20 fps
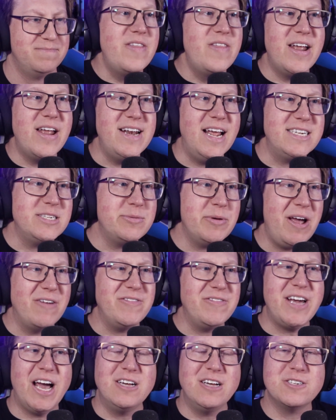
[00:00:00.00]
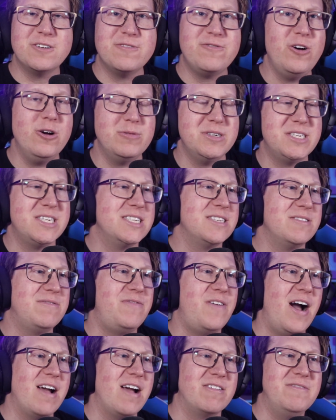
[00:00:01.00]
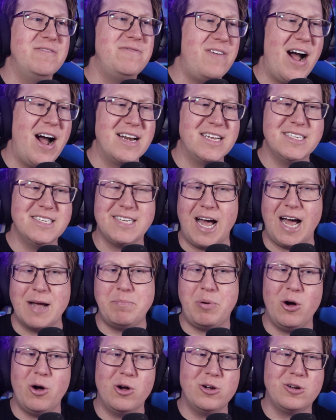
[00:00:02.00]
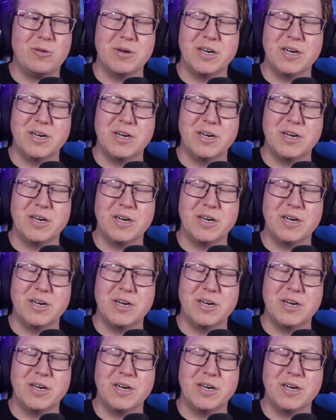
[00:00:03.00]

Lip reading: Then next we have Calcifer, which is a fire and fighting type Pokemon.